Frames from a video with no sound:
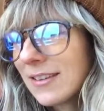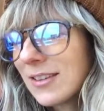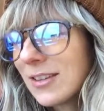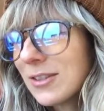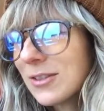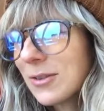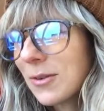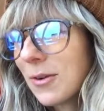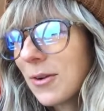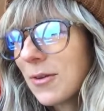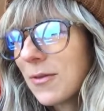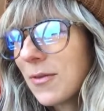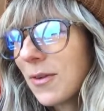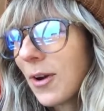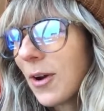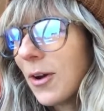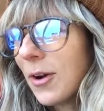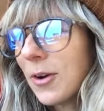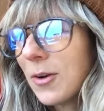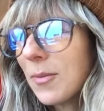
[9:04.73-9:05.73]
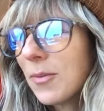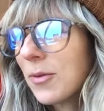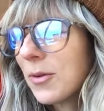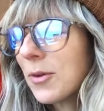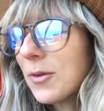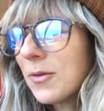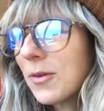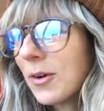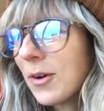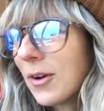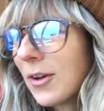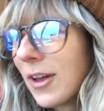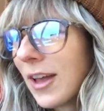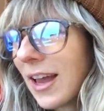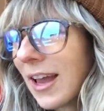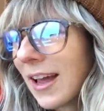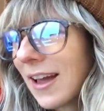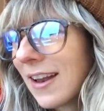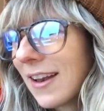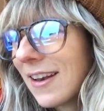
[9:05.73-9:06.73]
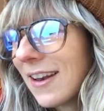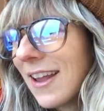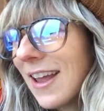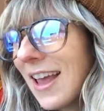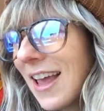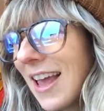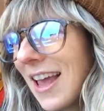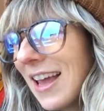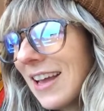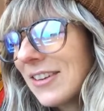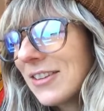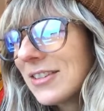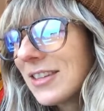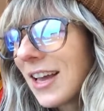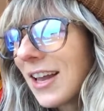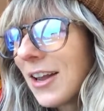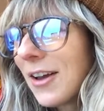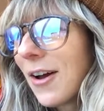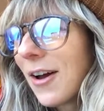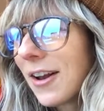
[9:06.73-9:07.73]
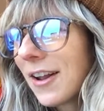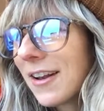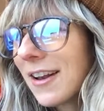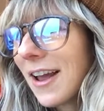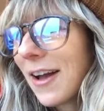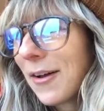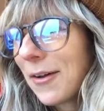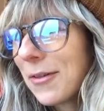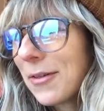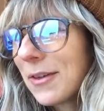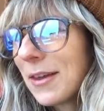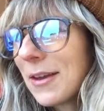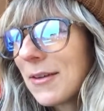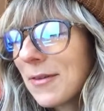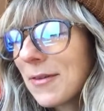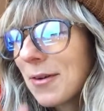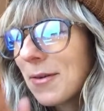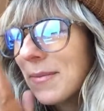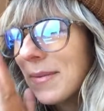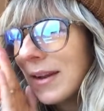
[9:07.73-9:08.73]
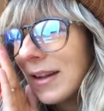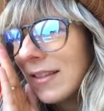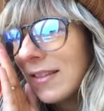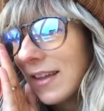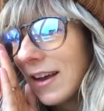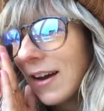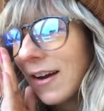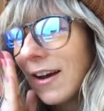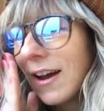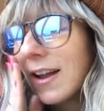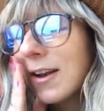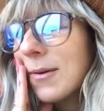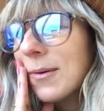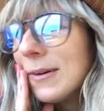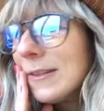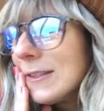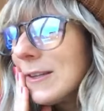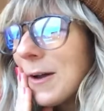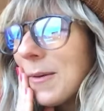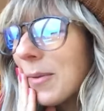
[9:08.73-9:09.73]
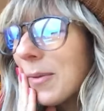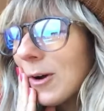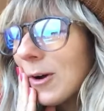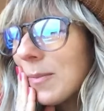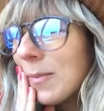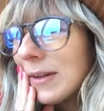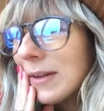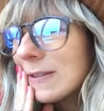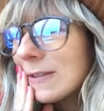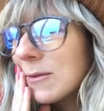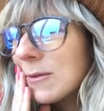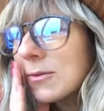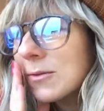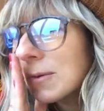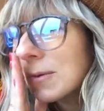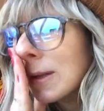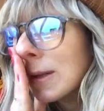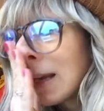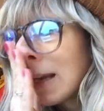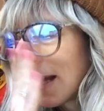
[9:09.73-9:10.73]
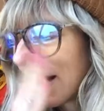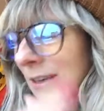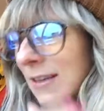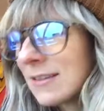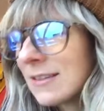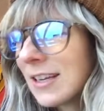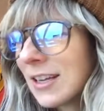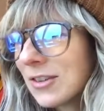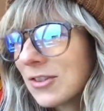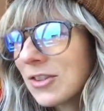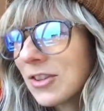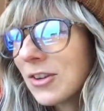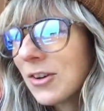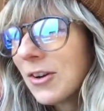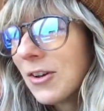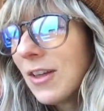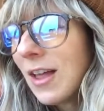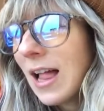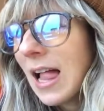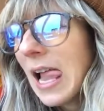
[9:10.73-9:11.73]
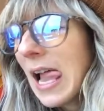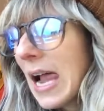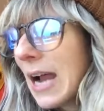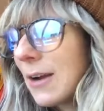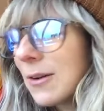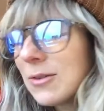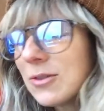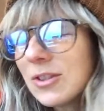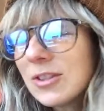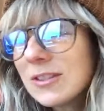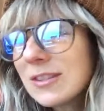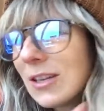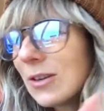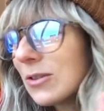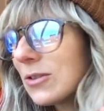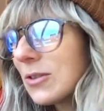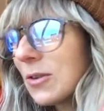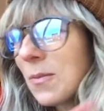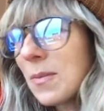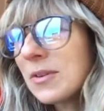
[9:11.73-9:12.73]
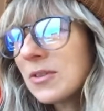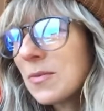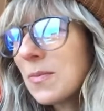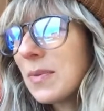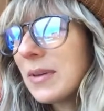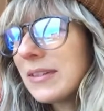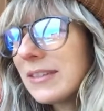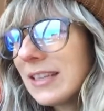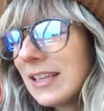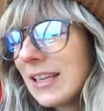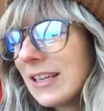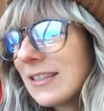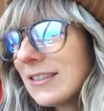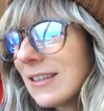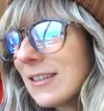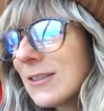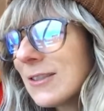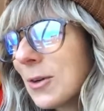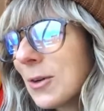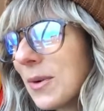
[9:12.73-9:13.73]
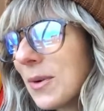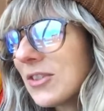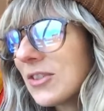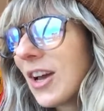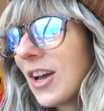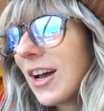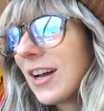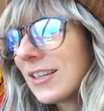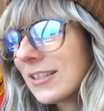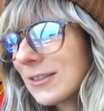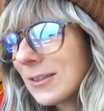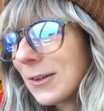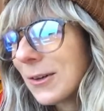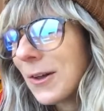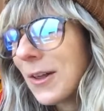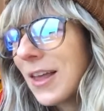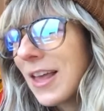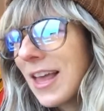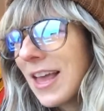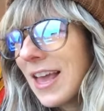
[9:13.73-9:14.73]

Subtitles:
to sort of earn approval. And it just kind of got unhealthy for a minute there. And it wasn't on purpose. It was really unintentional. It was just so much busyness and so much hustle.